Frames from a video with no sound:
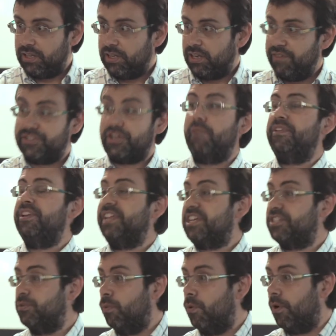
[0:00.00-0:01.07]
If something
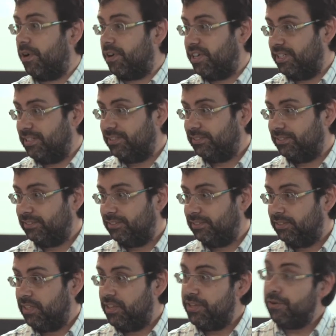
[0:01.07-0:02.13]
doesn't work,
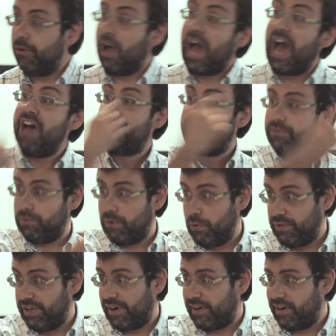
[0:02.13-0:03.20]
you have to go
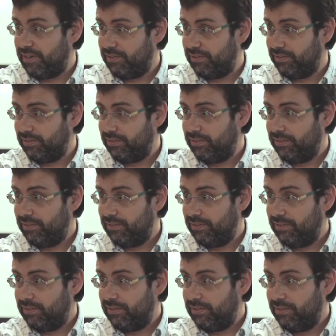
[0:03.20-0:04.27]
there.
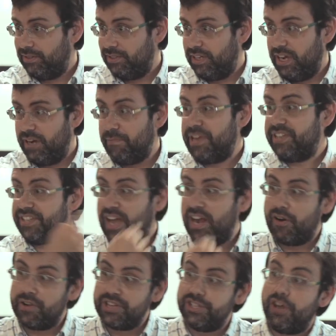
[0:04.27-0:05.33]
And my
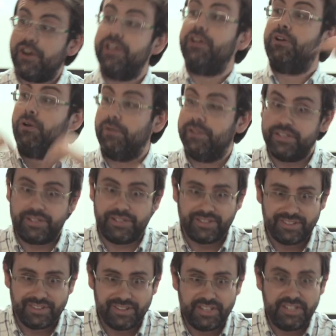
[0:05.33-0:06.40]
salary is not included
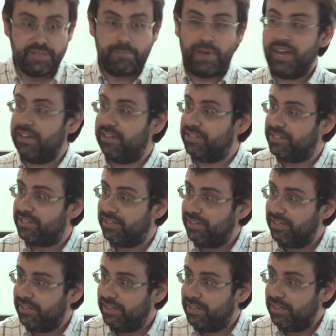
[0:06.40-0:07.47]
in the package.
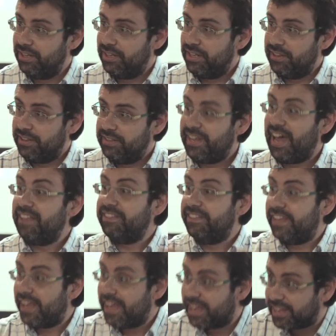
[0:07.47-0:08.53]
That
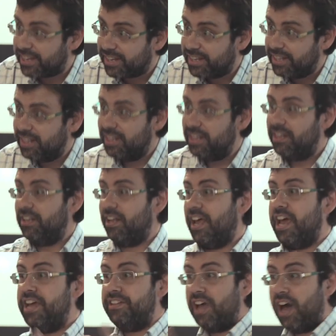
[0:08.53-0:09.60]
day,
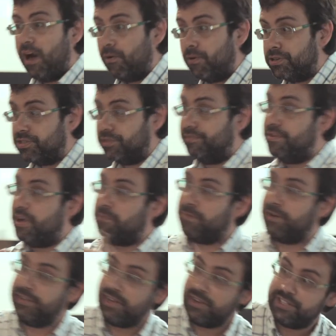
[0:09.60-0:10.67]
8 hours of
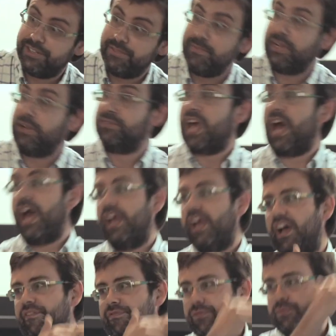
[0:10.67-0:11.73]
non-production because I
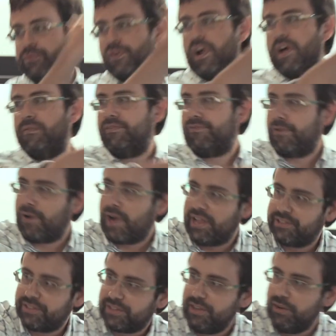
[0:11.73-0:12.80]
have to travel
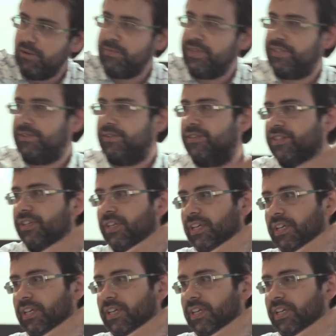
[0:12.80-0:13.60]
400 kilometers,